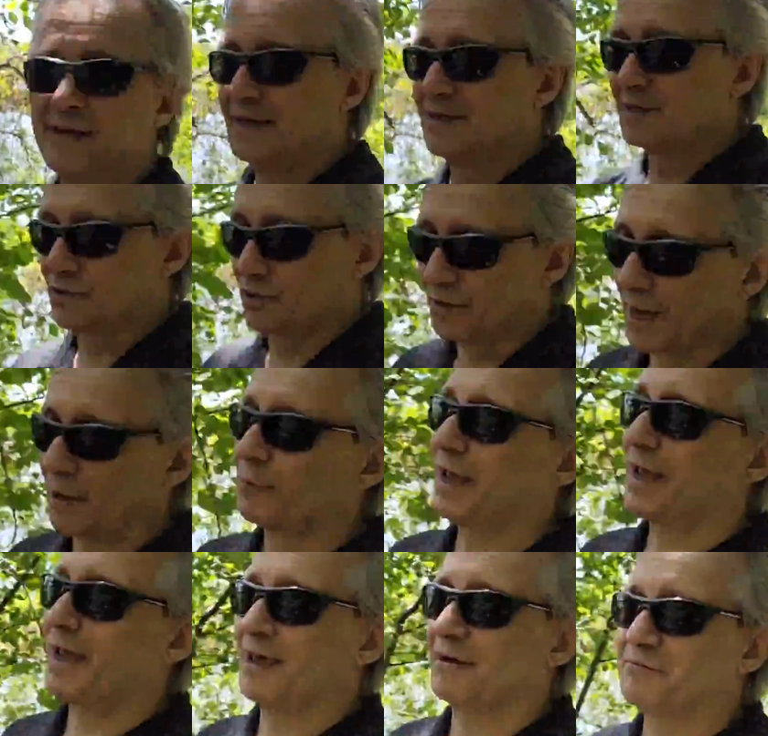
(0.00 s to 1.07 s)
So now we
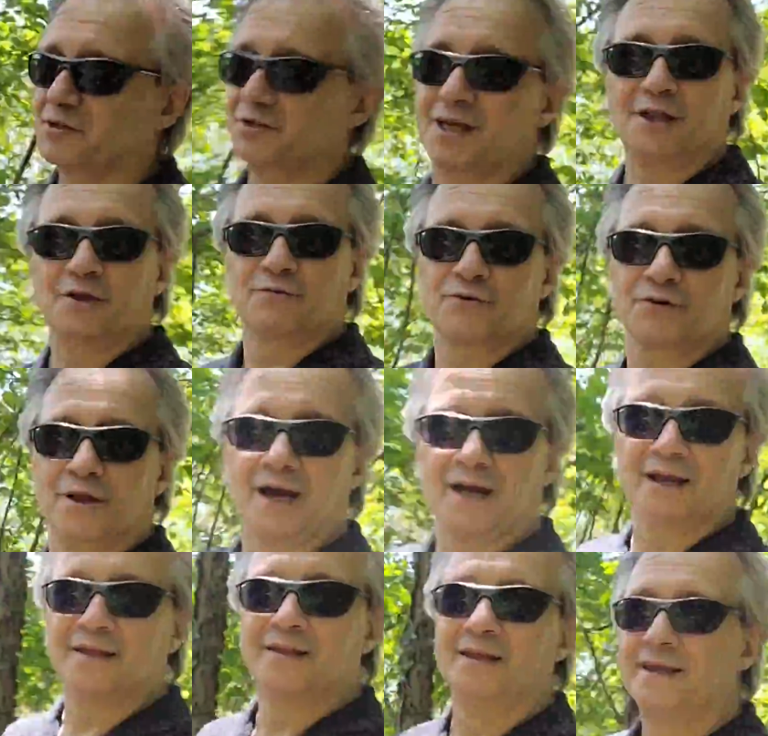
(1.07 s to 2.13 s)
have state of Rhode
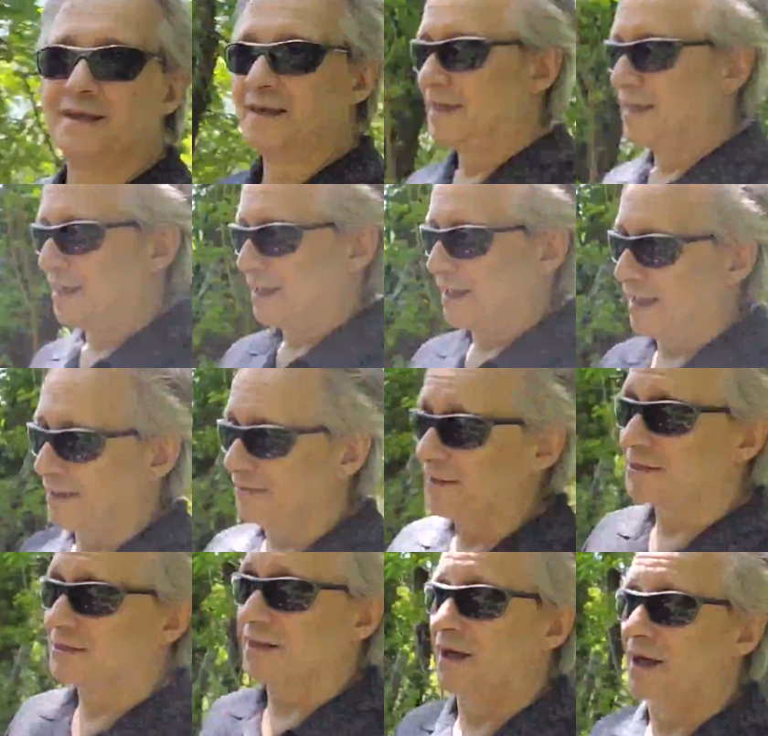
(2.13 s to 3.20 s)
Island, and
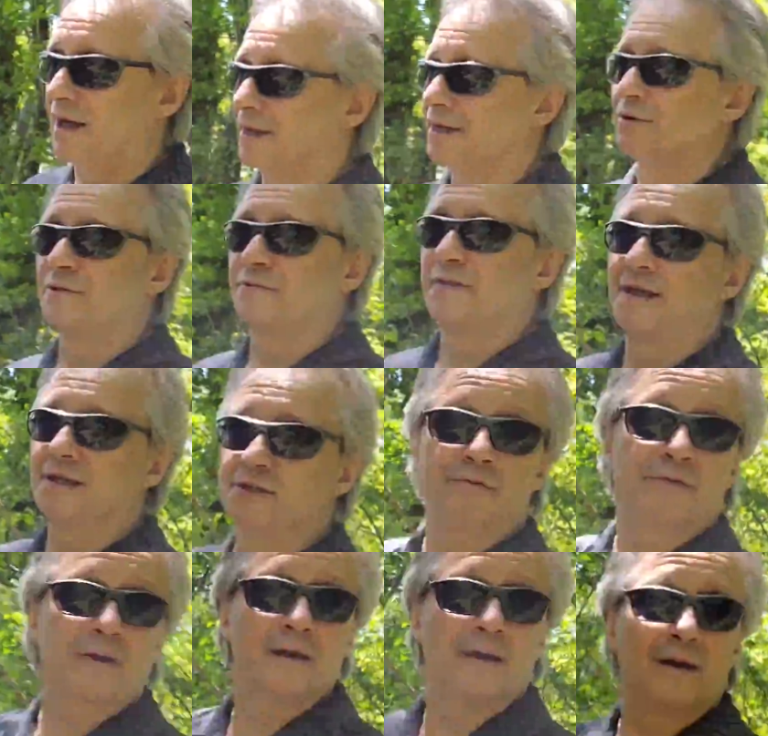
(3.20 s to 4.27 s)
there's a lot of cool things
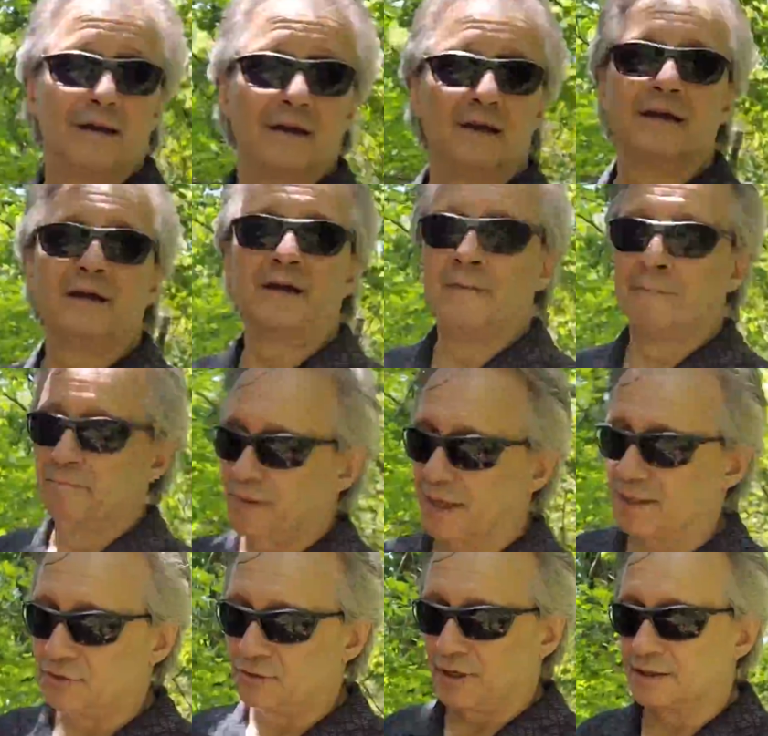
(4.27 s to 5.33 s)
over here.
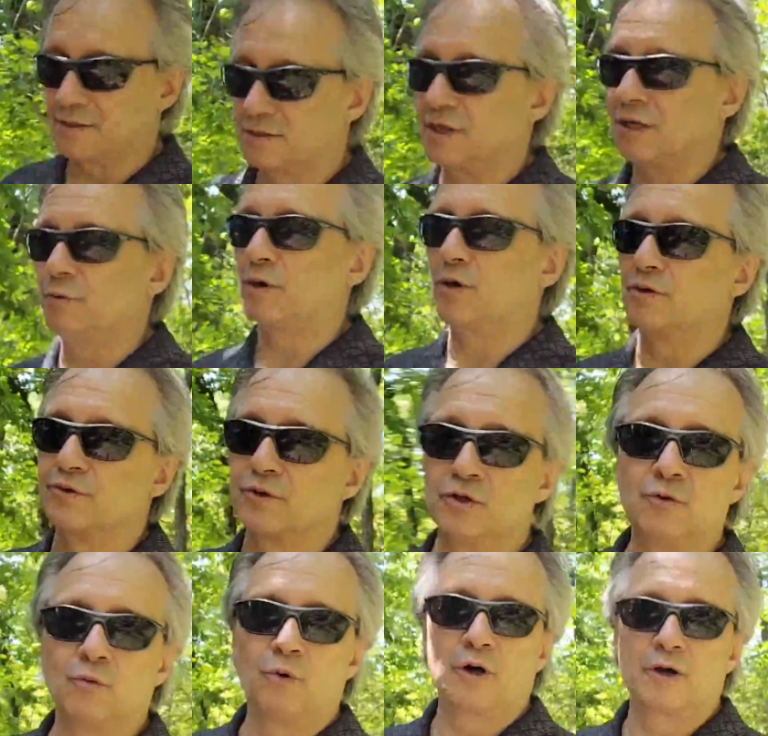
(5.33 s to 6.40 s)
As you can see, we
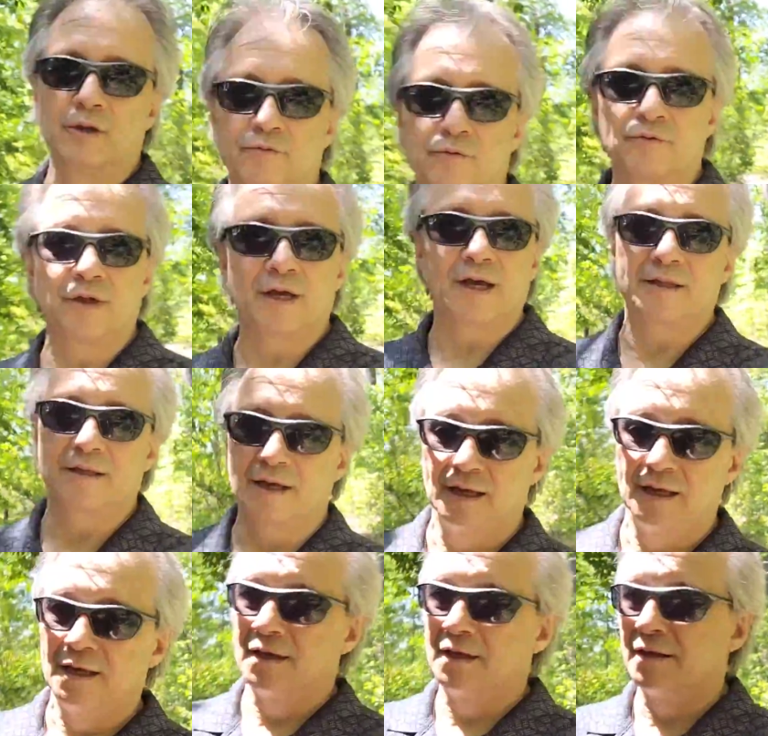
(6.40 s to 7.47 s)
continue walking through that
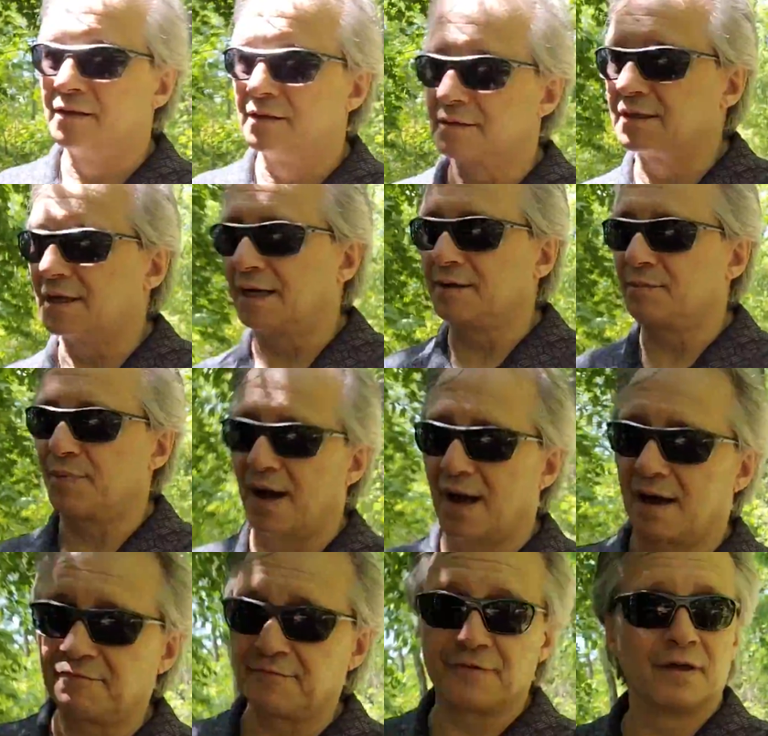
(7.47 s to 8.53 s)
little tiny
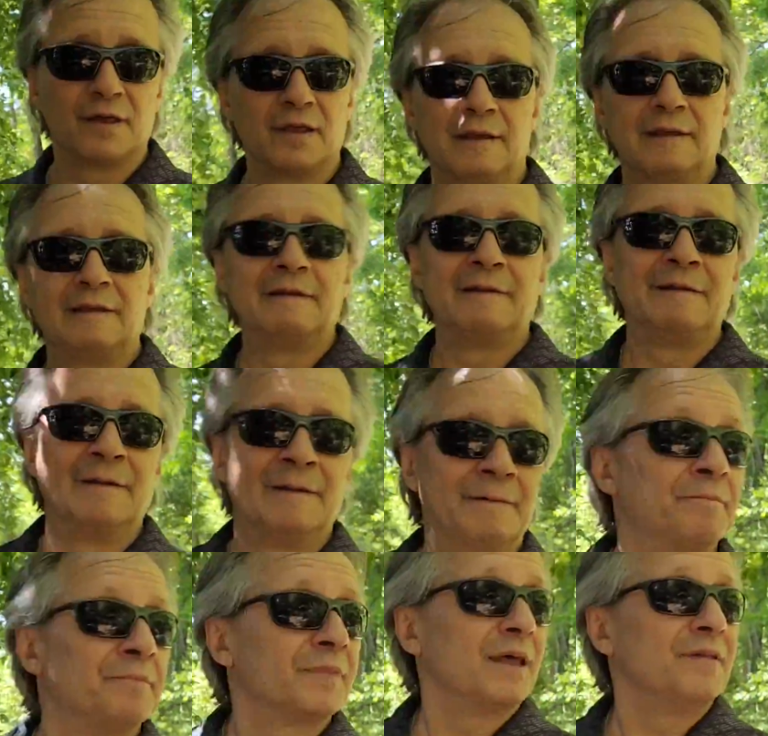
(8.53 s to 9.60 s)
path,
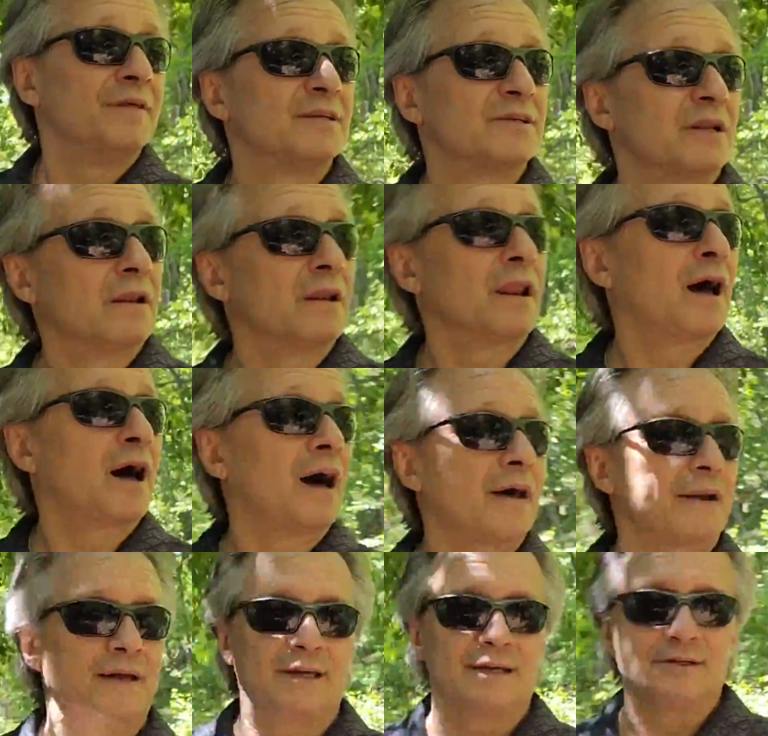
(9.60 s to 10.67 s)
and there's a lot
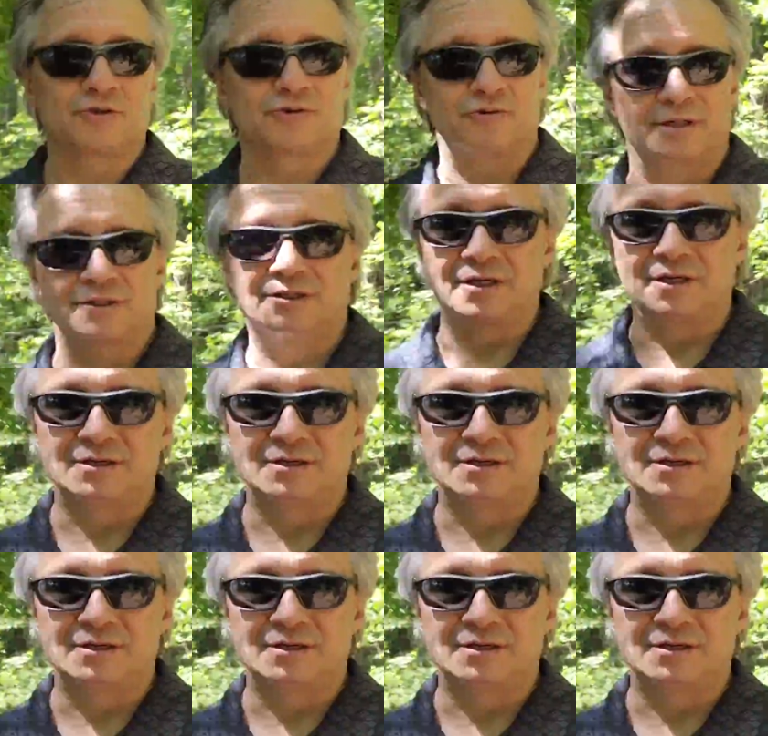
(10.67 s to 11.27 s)
of interesting